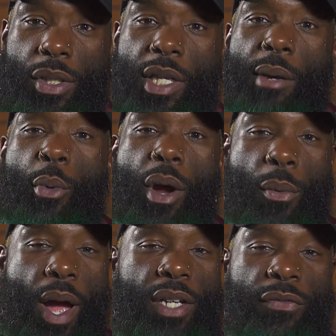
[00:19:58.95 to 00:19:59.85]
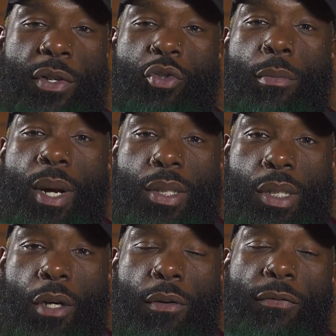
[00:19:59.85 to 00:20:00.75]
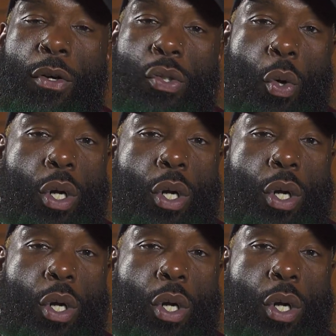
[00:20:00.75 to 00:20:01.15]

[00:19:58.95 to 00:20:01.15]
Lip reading: Slim Boy Rax featuring myself, first